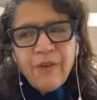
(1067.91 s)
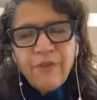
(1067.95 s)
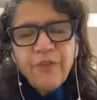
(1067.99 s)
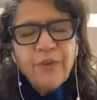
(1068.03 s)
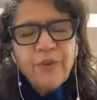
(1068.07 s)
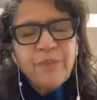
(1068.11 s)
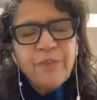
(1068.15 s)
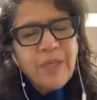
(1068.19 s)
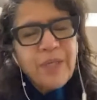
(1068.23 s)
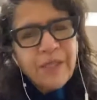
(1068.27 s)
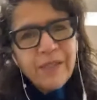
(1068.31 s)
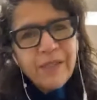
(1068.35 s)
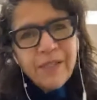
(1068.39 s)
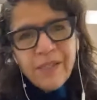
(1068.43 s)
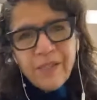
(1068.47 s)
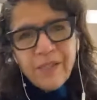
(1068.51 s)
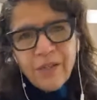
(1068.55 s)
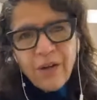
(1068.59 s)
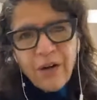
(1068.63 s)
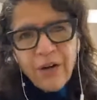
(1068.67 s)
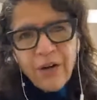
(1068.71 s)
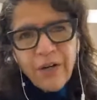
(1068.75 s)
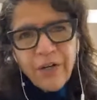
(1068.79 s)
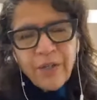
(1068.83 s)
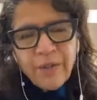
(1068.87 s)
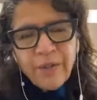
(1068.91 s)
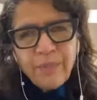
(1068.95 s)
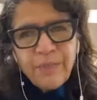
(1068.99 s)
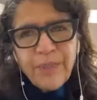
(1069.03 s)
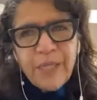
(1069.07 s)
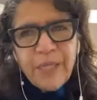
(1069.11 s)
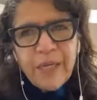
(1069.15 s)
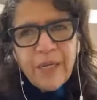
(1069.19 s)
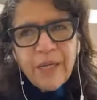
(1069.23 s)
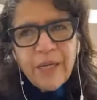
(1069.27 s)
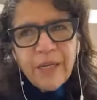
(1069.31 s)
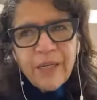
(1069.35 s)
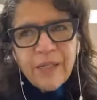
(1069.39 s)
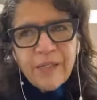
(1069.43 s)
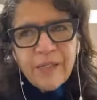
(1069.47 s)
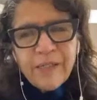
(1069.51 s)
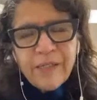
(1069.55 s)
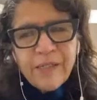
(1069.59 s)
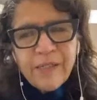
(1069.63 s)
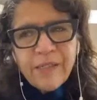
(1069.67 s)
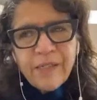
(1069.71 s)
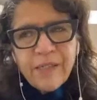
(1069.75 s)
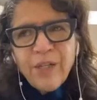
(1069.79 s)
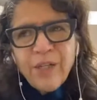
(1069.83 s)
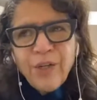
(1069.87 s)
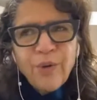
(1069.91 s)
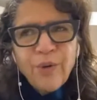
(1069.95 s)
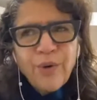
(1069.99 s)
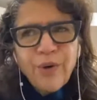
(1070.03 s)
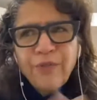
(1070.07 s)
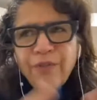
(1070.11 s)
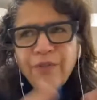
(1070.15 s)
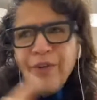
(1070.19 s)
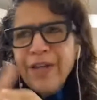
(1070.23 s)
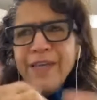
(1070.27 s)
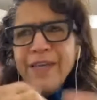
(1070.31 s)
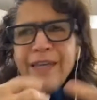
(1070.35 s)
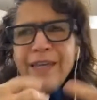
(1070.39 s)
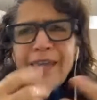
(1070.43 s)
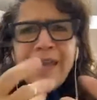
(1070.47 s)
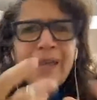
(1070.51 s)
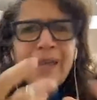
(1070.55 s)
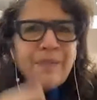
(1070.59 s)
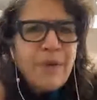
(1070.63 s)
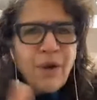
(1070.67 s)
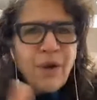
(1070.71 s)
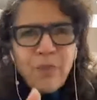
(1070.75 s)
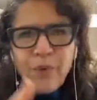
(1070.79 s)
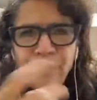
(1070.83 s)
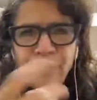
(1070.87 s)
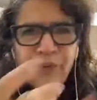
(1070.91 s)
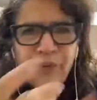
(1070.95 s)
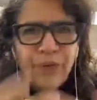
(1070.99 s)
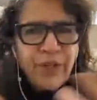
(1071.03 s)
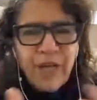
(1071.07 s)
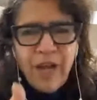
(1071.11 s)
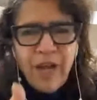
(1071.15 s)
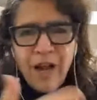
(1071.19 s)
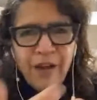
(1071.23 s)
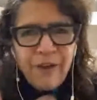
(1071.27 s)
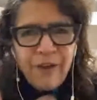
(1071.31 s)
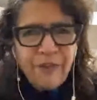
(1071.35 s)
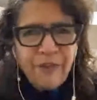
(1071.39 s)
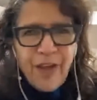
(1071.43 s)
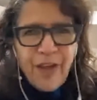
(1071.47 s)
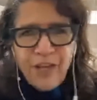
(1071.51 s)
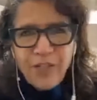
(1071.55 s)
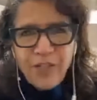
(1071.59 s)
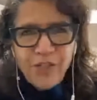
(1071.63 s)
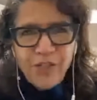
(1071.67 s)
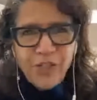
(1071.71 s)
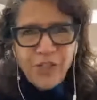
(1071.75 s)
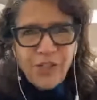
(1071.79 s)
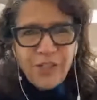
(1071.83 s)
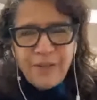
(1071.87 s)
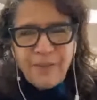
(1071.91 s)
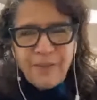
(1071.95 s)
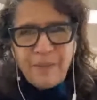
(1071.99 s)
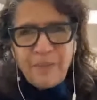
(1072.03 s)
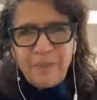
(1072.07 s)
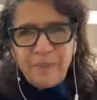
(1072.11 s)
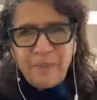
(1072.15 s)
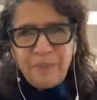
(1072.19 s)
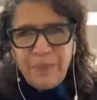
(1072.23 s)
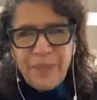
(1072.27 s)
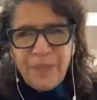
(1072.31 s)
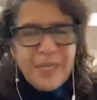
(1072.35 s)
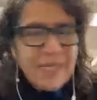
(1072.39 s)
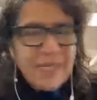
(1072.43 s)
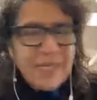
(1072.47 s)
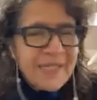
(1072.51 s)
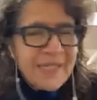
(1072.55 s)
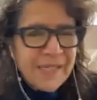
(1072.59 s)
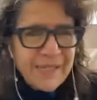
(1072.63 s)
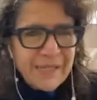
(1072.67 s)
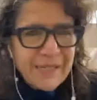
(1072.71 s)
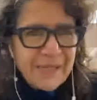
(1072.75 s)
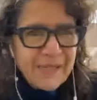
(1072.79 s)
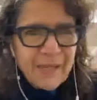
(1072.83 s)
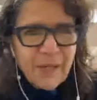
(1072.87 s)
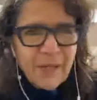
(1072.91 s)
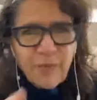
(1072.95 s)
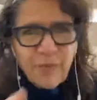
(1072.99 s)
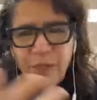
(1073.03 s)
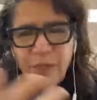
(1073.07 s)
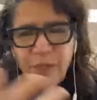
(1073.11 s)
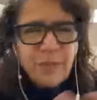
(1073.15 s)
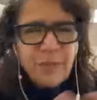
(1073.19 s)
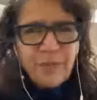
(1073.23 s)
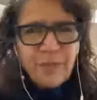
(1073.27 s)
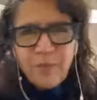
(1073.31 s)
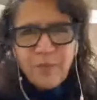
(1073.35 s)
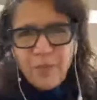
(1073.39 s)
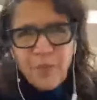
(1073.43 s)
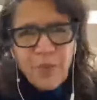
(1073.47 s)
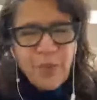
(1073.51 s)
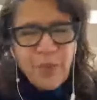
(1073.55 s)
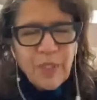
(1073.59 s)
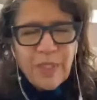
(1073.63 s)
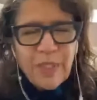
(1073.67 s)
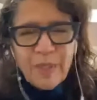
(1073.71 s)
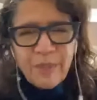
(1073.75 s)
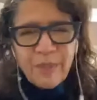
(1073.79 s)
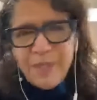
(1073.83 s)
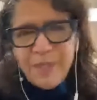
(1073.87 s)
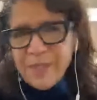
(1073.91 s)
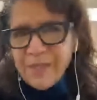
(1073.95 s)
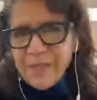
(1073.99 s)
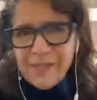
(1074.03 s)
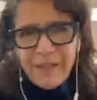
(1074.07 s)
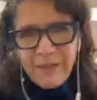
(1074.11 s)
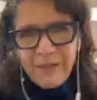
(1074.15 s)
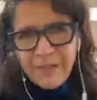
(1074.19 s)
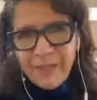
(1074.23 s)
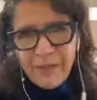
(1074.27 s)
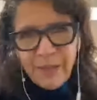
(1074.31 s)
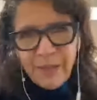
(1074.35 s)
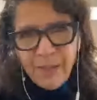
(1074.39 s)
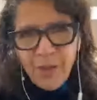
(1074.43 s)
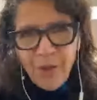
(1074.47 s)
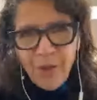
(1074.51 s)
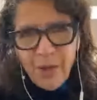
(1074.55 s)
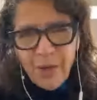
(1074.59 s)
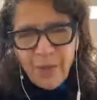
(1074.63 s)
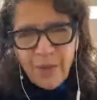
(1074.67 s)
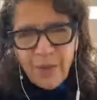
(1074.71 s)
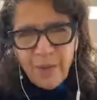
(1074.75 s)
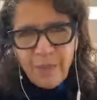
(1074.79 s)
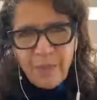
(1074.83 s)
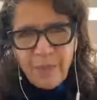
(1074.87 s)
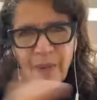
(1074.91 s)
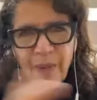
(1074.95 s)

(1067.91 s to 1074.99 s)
for me to start because, if I came out with very high fashion pieces, I wouldn't really be selling a lot of them.